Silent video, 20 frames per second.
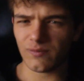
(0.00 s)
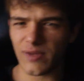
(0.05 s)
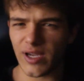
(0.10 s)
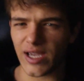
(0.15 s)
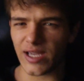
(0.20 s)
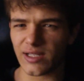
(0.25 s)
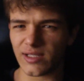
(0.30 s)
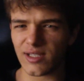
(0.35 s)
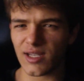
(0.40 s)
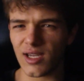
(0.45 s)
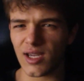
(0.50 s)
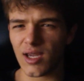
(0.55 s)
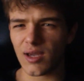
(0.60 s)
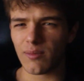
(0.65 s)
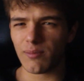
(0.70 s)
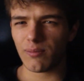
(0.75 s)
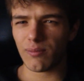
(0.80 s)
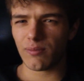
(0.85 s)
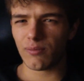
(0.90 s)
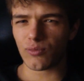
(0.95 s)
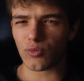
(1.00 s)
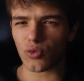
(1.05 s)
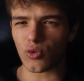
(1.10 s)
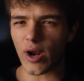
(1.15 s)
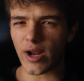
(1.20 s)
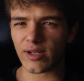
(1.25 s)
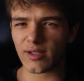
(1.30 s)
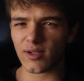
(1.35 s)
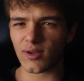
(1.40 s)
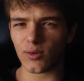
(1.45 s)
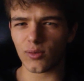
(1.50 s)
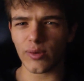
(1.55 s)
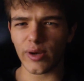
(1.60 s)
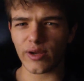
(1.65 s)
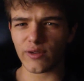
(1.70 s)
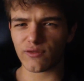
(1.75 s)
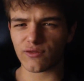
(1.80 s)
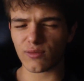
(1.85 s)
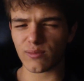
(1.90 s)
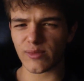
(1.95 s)
and running
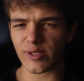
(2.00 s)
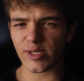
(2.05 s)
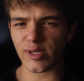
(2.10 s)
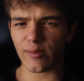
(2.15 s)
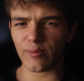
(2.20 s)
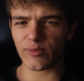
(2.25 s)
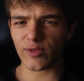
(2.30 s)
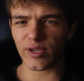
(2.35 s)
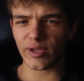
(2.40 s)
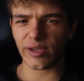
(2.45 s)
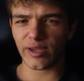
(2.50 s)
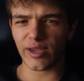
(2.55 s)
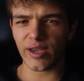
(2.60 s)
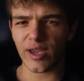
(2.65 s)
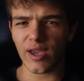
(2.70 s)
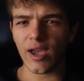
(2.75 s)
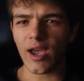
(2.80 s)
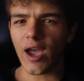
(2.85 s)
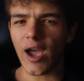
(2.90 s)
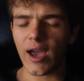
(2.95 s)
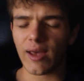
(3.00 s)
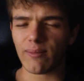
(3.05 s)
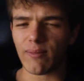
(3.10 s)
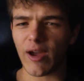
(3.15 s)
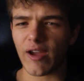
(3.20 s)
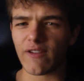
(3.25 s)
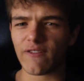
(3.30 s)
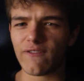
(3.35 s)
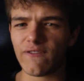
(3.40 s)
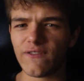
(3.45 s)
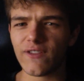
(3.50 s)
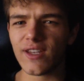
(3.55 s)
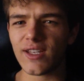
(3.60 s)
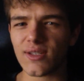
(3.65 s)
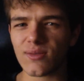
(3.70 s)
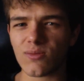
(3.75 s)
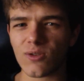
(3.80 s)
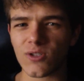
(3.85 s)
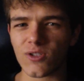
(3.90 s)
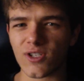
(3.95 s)
away from something, and my
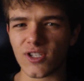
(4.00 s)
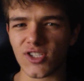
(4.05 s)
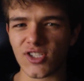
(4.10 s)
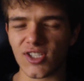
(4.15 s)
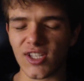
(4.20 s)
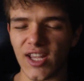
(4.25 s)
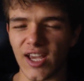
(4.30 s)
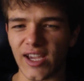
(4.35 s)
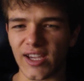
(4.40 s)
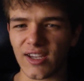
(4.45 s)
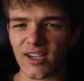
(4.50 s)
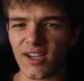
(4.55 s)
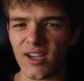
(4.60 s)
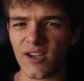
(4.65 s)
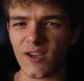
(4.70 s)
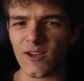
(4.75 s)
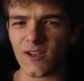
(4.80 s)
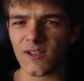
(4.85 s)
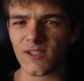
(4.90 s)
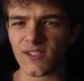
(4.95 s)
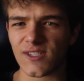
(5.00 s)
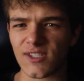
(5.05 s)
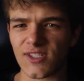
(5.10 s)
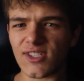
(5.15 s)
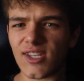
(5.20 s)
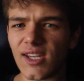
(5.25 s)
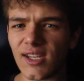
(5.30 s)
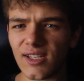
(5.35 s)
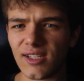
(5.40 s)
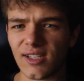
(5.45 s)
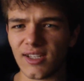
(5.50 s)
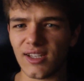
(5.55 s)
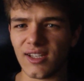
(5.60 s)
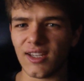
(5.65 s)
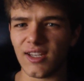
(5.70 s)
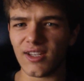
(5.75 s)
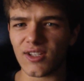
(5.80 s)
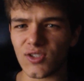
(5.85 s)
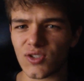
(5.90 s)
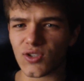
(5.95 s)
feet were just like
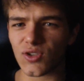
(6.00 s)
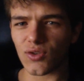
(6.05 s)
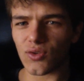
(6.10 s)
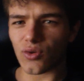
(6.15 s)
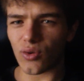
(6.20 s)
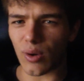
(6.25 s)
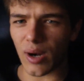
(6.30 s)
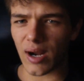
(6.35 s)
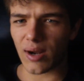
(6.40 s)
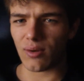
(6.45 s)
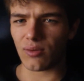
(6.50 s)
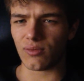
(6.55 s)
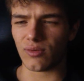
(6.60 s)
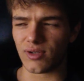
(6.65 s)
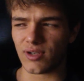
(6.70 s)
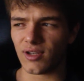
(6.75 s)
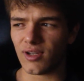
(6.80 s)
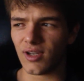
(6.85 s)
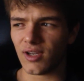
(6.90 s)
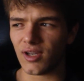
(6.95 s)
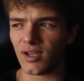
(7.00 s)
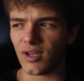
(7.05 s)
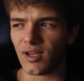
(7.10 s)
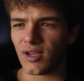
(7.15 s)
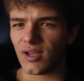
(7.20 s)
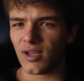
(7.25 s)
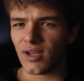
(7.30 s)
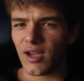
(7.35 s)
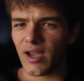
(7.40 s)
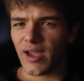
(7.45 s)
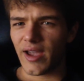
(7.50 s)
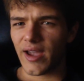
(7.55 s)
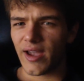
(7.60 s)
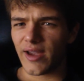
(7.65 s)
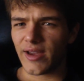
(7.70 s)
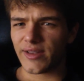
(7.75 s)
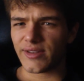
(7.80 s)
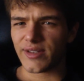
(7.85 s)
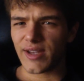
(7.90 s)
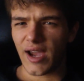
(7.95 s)
sinking into the ground,
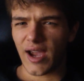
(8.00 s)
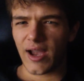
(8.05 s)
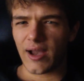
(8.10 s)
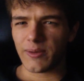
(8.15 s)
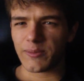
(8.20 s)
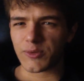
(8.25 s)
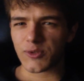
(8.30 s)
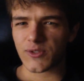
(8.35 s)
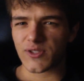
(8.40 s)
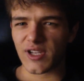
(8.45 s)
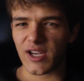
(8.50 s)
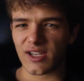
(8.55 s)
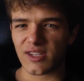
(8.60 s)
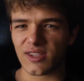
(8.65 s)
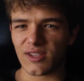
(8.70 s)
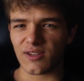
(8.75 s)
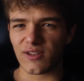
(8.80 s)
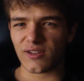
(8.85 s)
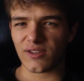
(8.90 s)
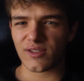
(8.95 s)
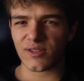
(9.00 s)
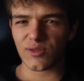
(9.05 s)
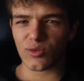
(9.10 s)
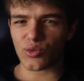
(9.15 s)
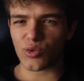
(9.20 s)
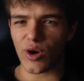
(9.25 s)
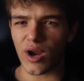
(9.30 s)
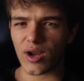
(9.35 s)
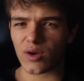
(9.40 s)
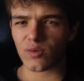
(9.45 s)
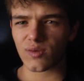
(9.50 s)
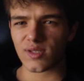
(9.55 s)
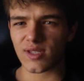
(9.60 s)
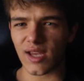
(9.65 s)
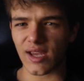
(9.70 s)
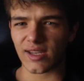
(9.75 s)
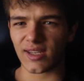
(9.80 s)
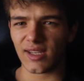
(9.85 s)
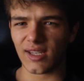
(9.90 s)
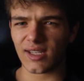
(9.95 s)
and it was like the ground was
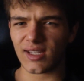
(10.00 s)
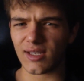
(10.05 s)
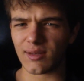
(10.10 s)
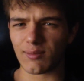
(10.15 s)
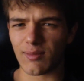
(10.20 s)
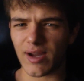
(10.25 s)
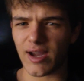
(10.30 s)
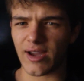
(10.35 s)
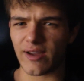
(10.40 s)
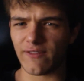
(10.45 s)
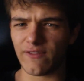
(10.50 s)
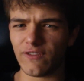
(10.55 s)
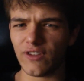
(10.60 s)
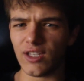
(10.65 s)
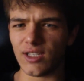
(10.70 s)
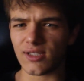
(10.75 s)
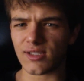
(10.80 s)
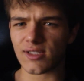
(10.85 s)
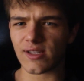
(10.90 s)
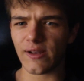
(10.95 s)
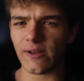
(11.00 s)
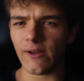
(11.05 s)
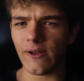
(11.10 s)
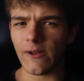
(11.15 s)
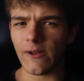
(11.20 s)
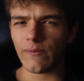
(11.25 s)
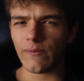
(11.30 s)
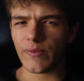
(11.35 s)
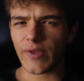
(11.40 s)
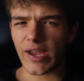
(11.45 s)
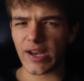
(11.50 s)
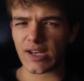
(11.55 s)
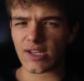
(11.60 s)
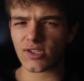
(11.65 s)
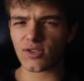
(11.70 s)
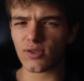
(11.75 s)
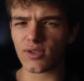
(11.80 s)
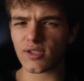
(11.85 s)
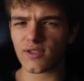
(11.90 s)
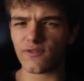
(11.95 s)
like eating my feet, and I
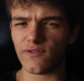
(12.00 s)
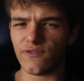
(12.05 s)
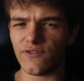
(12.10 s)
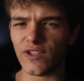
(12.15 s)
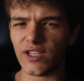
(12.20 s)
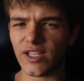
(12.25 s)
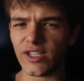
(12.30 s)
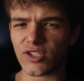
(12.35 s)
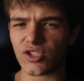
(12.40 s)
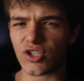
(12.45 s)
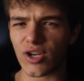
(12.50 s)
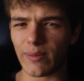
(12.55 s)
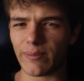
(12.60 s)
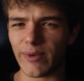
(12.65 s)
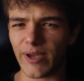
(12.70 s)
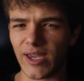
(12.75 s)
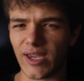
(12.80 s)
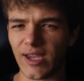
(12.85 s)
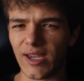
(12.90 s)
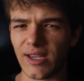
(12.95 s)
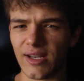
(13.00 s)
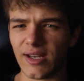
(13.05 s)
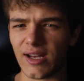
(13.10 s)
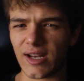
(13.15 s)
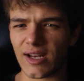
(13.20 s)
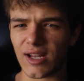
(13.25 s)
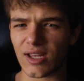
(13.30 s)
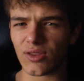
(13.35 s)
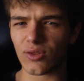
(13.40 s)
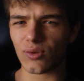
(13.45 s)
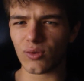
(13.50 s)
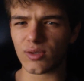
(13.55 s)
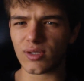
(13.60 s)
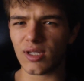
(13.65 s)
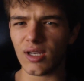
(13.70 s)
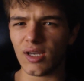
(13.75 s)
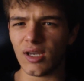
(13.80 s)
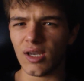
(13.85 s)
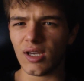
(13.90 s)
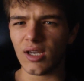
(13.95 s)
saw this village up ahead, and I thought,
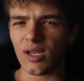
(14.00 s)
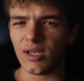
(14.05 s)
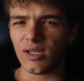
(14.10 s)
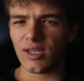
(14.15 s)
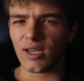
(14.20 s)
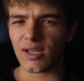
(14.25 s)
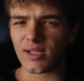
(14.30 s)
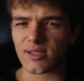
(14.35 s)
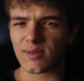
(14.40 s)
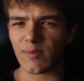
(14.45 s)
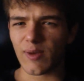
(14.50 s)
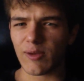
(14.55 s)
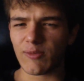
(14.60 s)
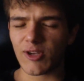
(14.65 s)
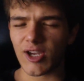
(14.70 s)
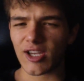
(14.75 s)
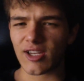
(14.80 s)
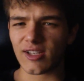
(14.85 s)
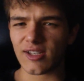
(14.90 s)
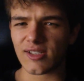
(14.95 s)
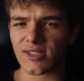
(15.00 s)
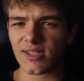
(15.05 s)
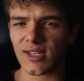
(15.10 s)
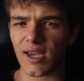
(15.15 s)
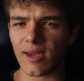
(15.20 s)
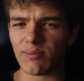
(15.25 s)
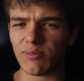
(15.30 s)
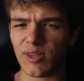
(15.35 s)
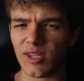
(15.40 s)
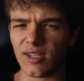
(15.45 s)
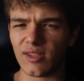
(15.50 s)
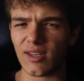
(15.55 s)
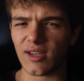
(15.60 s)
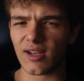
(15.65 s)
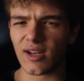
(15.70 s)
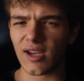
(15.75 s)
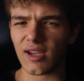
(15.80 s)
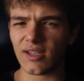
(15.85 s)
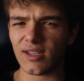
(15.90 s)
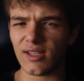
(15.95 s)
yes, maybe I can escape there.
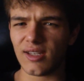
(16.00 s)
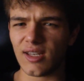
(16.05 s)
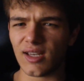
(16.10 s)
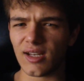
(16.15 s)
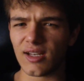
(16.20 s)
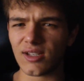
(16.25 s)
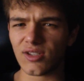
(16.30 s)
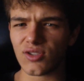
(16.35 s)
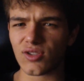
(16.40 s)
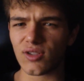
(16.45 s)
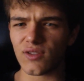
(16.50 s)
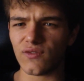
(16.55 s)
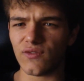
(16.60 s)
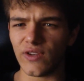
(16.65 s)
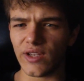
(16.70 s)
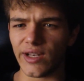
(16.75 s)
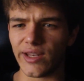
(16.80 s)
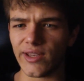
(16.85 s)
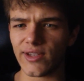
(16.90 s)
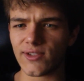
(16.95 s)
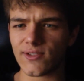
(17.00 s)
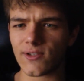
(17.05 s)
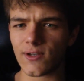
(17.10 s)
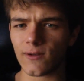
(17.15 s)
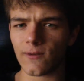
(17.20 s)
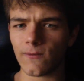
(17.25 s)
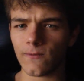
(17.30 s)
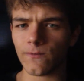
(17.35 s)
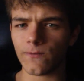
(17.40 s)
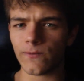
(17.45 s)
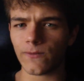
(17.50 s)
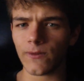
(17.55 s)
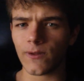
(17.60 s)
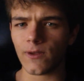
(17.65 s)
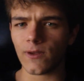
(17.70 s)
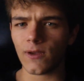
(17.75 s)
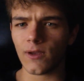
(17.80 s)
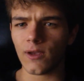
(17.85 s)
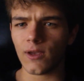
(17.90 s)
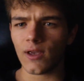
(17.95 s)
Then I get into the village,
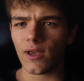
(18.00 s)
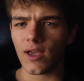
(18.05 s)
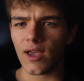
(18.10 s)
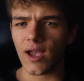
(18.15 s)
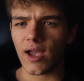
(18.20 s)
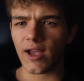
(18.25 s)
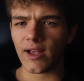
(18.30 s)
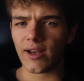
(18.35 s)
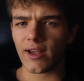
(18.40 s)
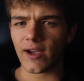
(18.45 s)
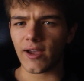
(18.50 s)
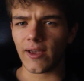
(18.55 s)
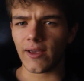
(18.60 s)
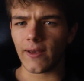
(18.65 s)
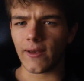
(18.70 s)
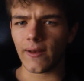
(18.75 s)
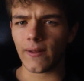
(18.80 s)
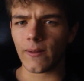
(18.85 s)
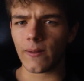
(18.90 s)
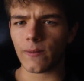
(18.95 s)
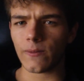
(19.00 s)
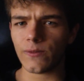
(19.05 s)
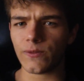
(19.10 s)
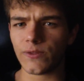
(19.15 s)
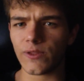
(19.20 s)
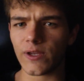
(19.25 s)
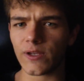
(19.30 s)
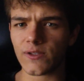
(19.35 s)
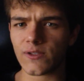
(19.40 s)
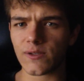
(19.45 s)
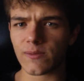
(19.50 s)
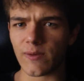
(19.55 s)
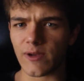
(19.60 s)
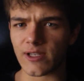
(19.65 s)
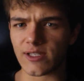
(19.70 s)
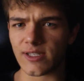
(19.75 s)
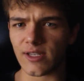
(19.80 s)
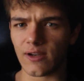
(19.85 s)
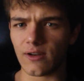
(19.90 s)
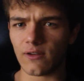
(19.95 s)
and I think to
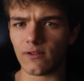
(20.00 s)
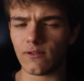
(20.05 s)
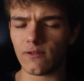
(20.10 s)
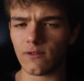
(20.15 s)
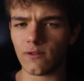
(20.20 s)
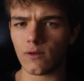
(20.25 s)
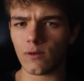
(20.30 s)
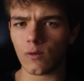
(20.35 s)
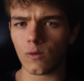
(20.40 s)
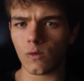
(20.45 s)
myself,